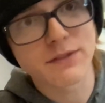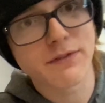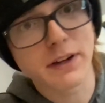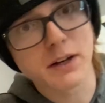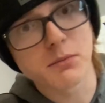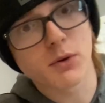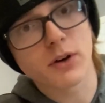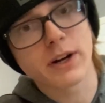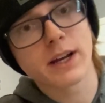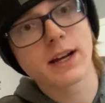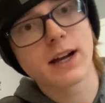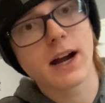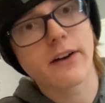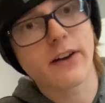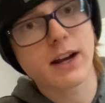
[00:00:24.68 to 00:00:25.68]

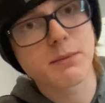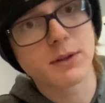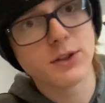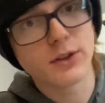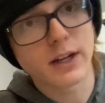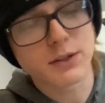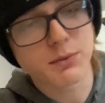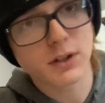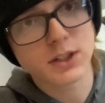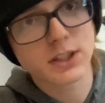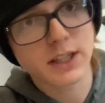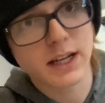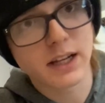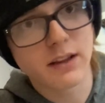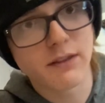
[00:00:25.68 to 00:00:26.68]
fingerboarding, I recommend that you guys watch
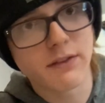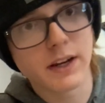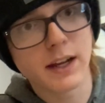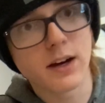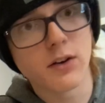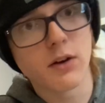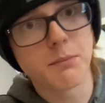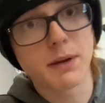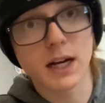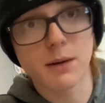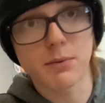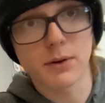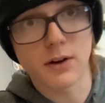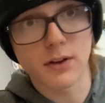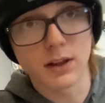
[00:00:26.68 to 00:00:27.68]
the end of the video and pick
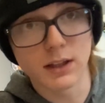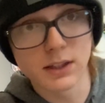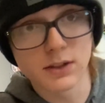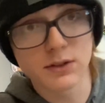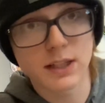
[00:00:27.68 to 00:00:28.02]
up on all the little